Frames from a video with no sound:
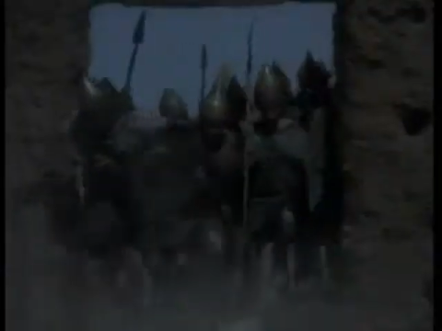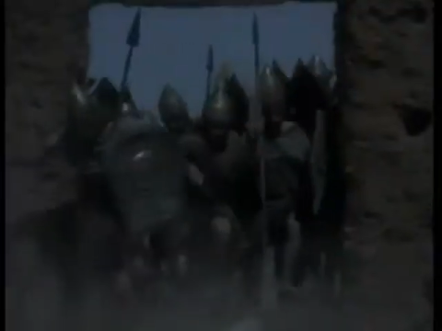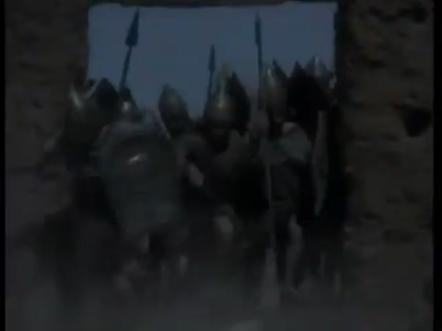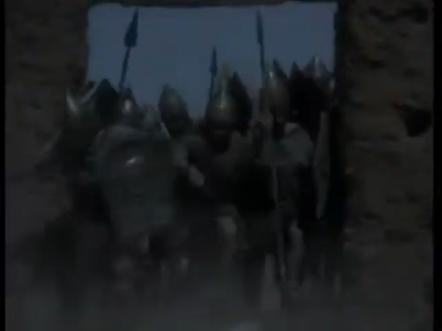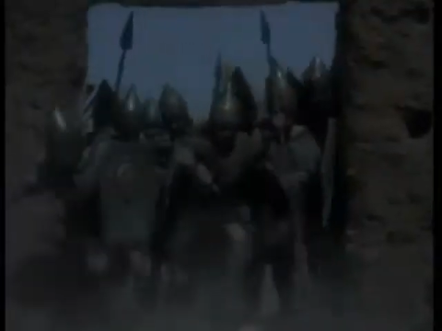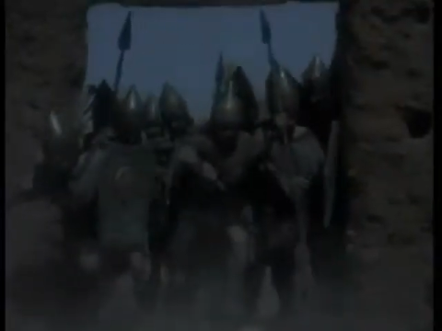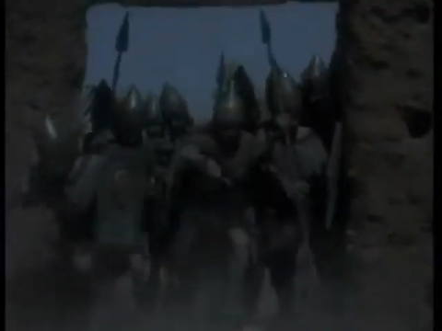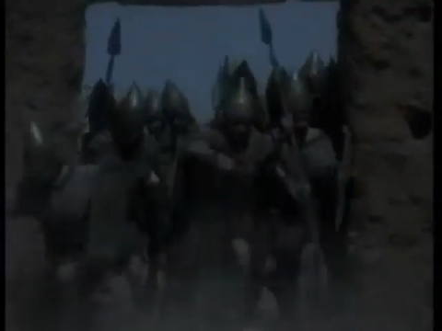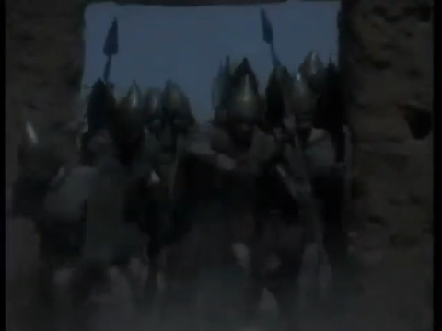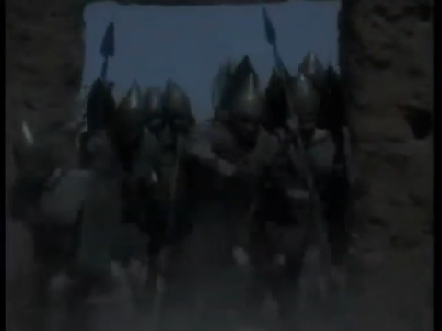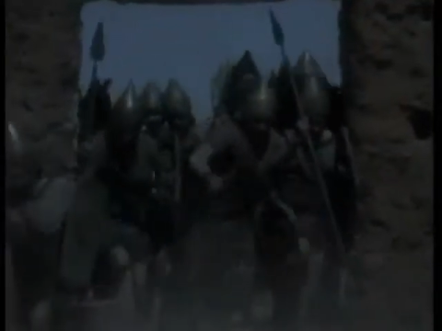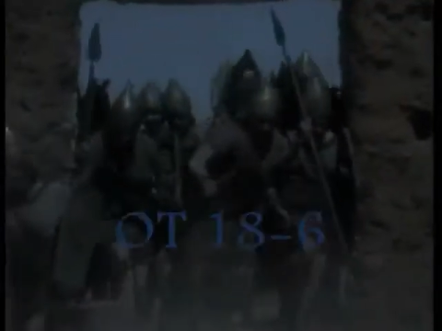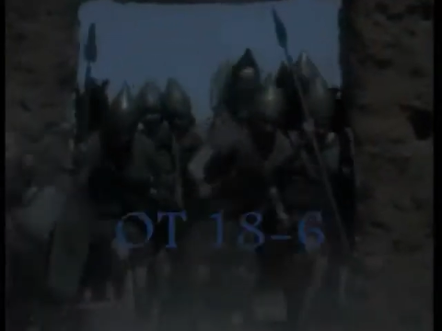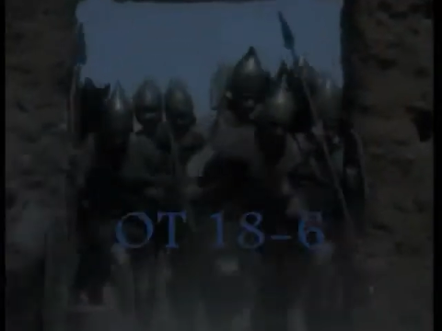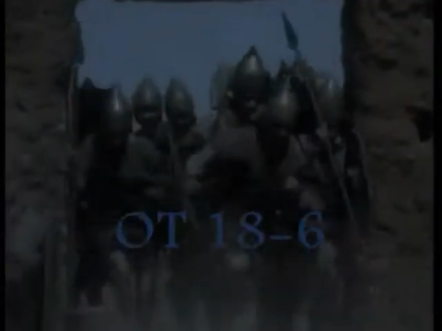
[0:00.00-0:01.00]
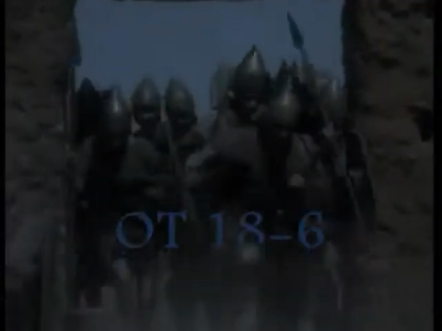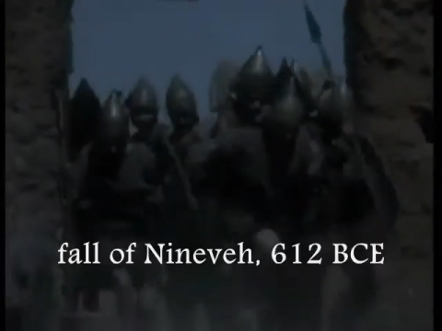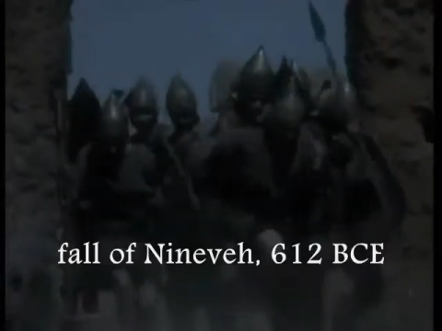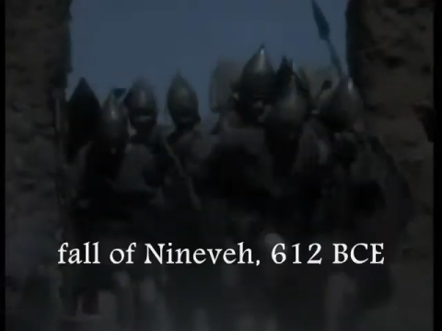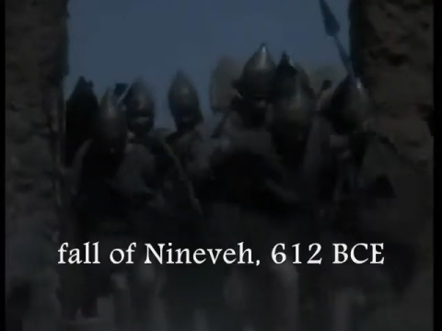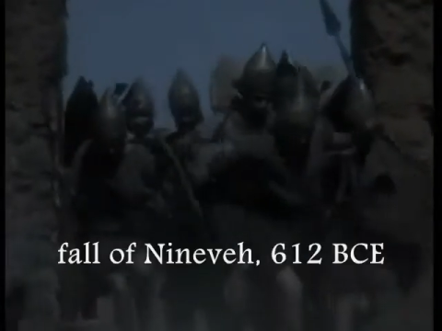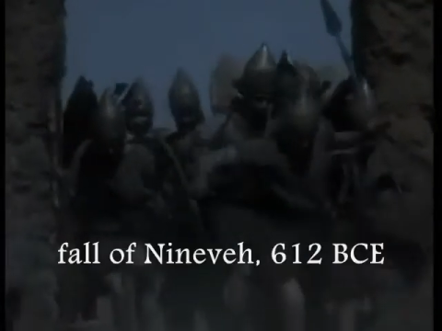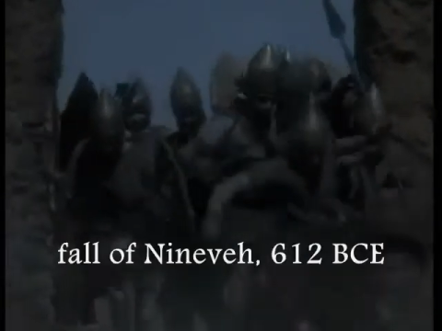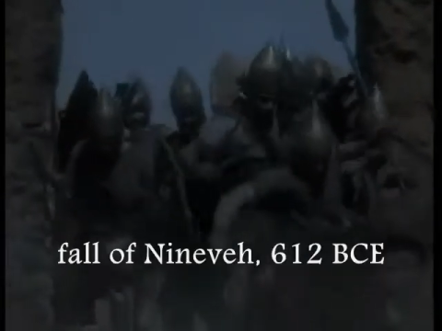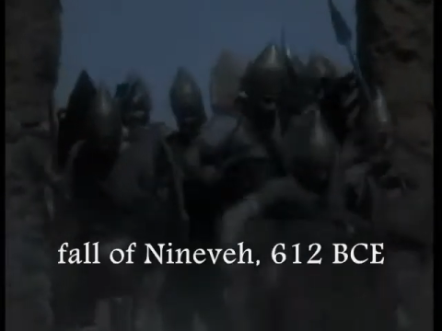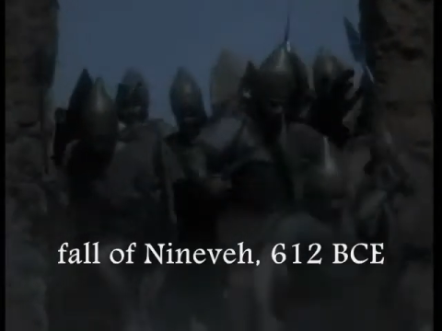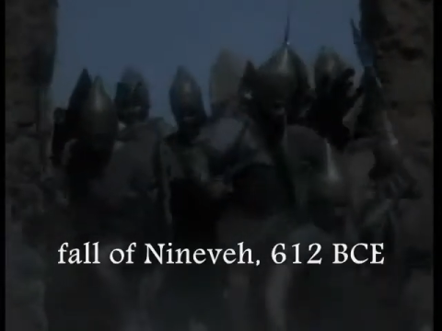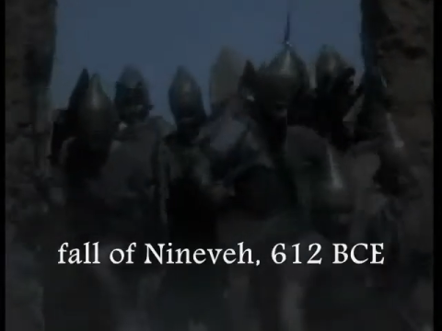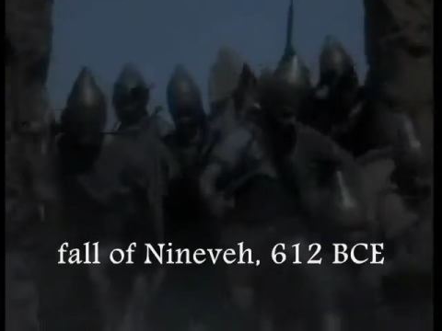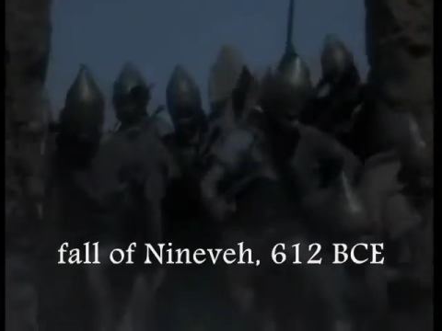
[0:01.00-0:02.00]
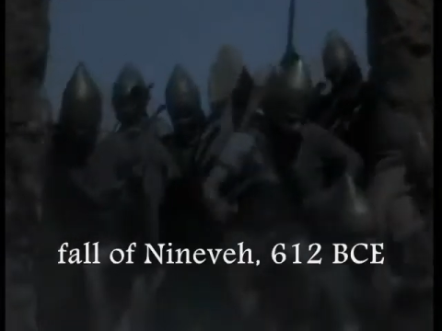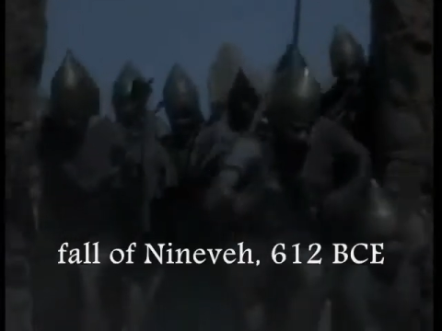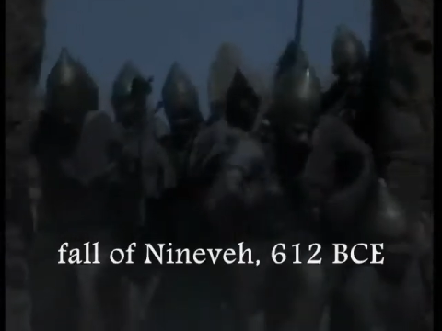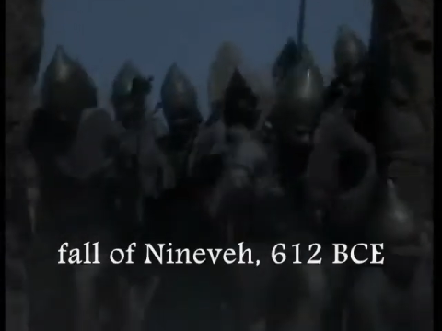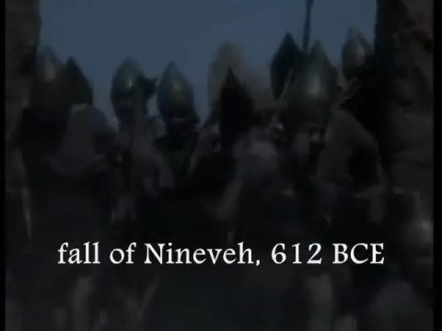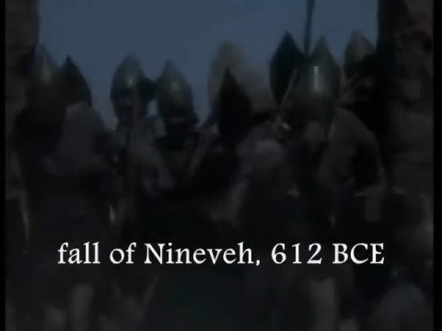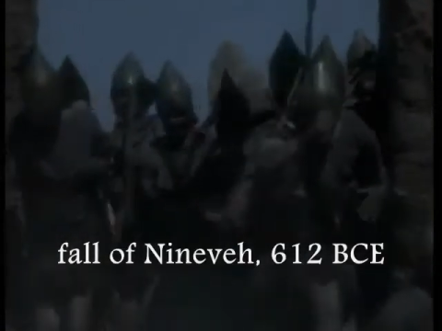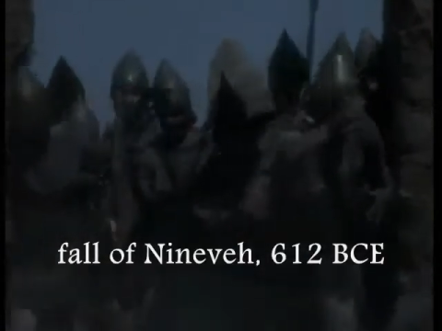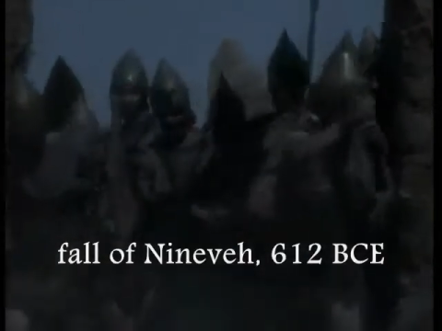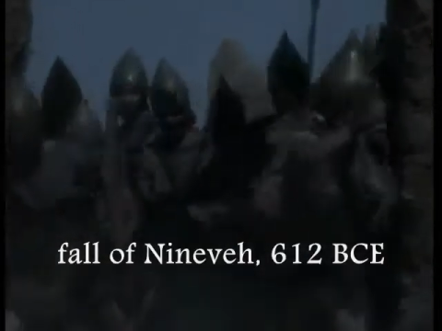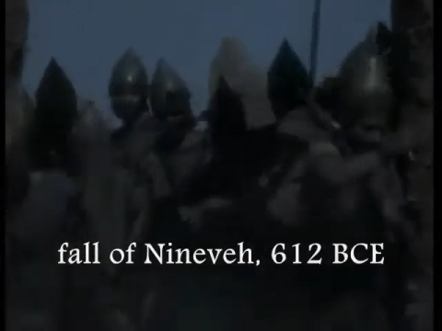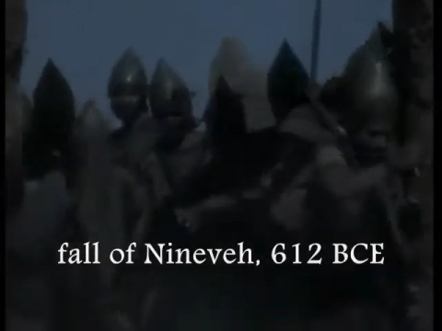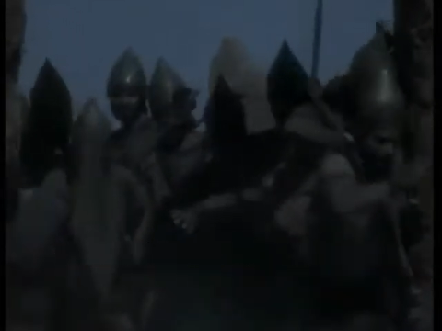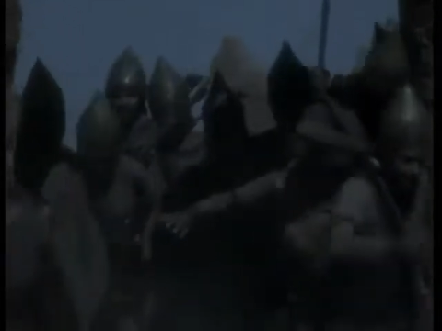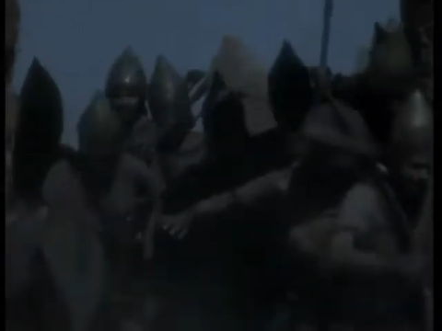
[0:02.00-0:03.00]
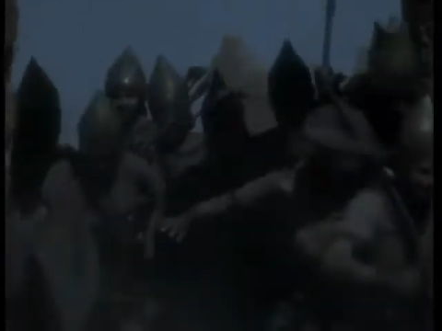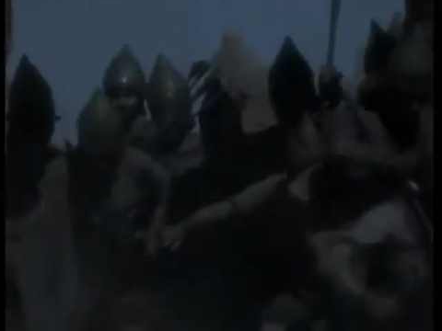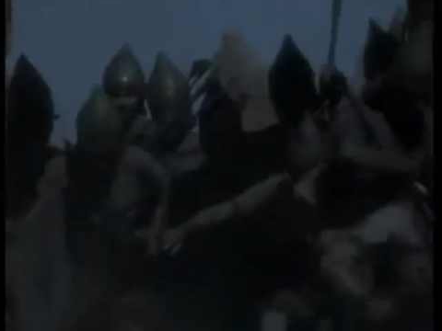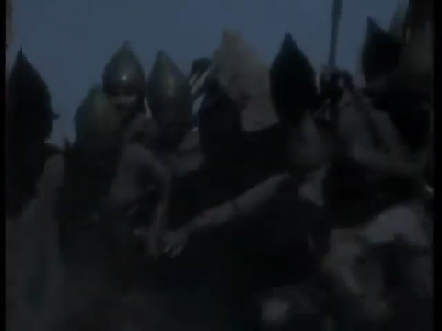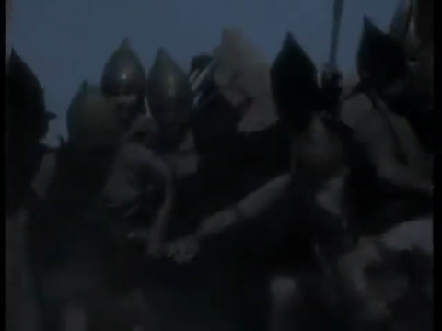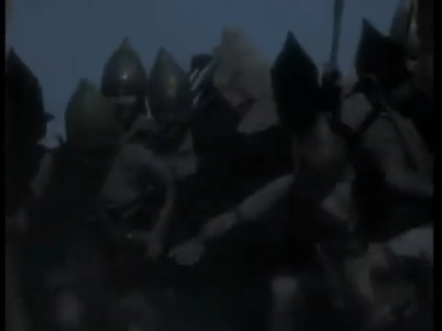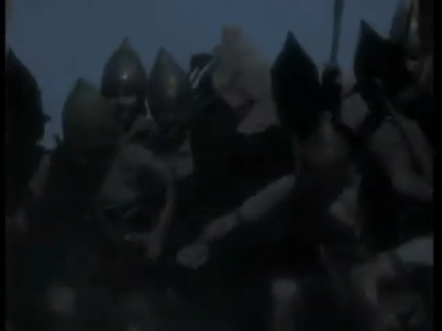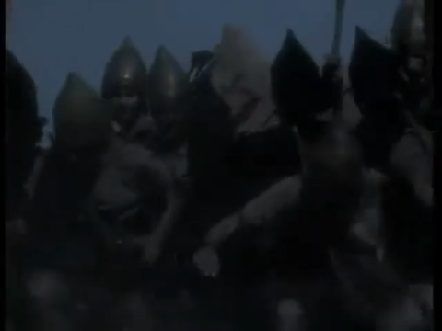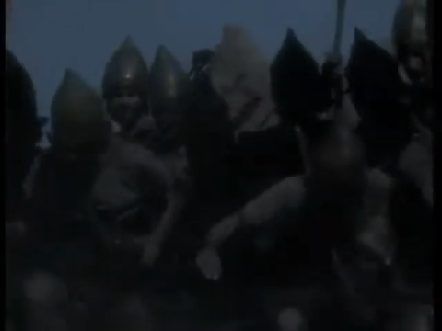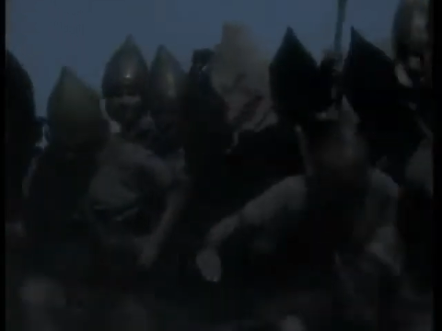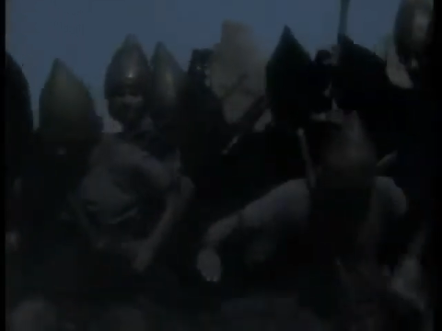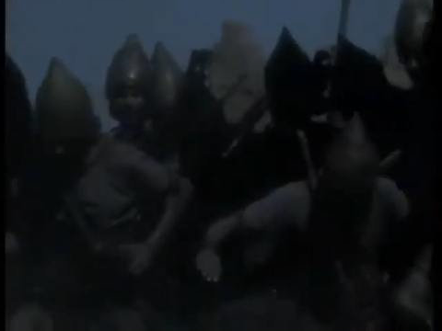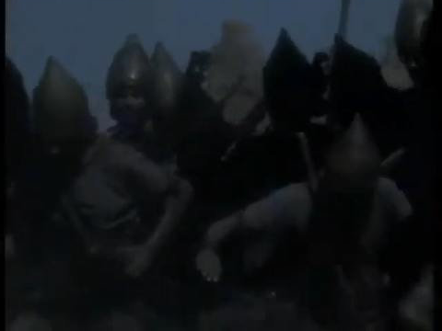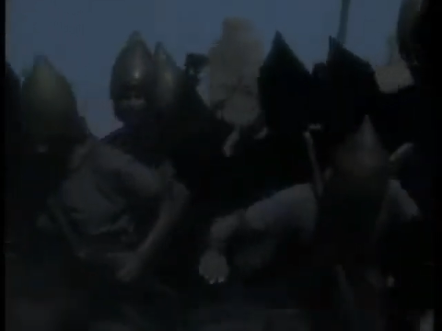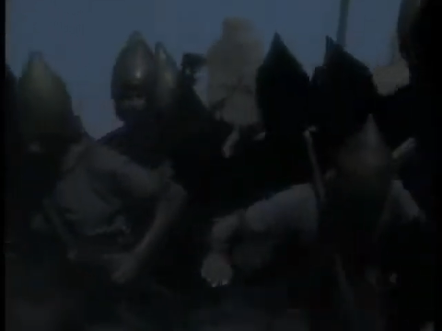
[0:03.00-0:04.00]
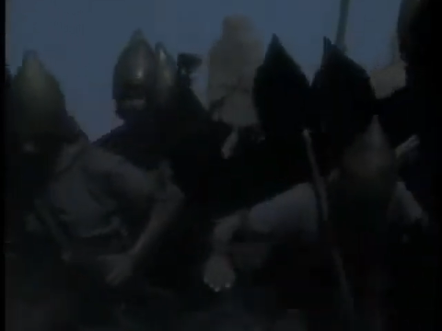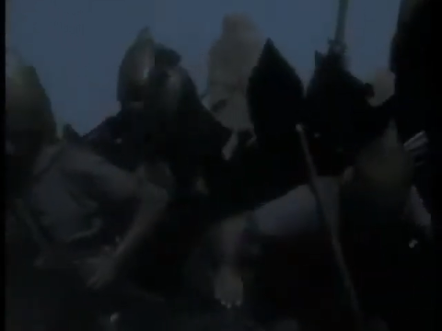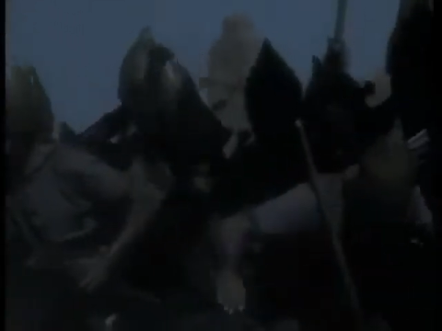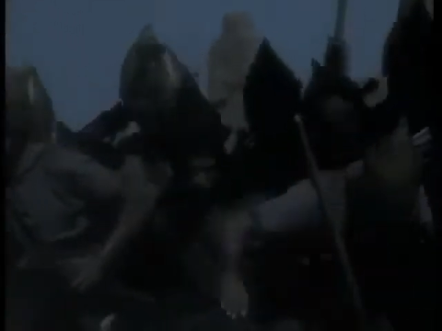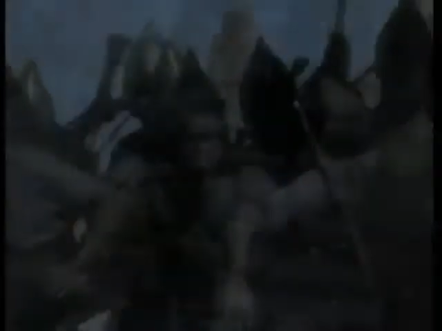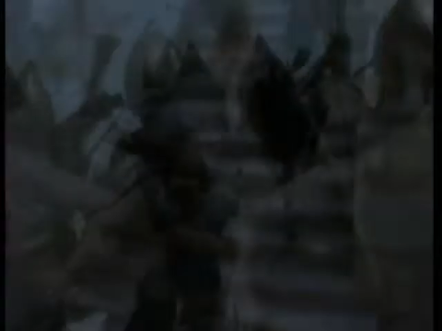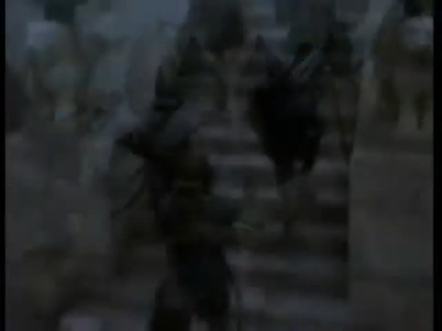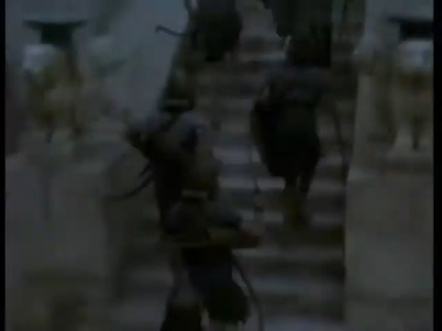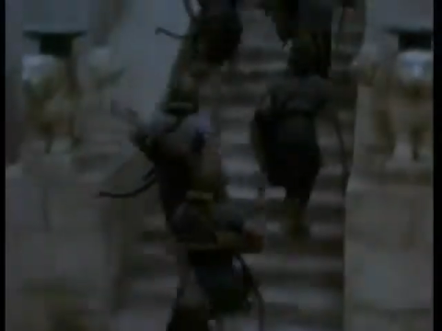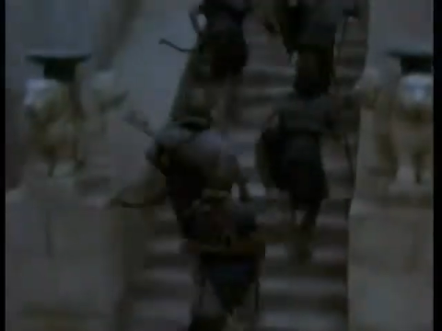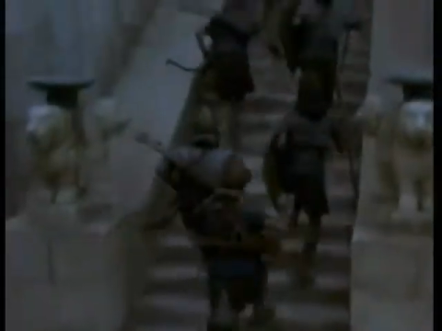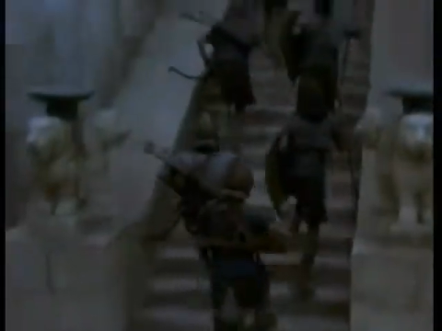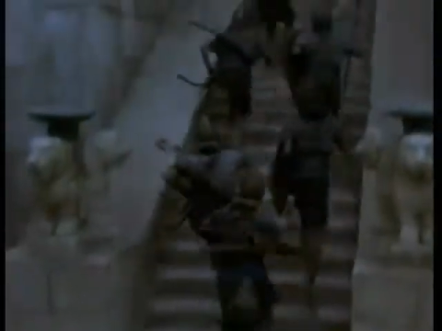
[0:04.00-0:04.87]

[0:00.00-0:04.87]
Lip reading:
[unreadable: no face in view]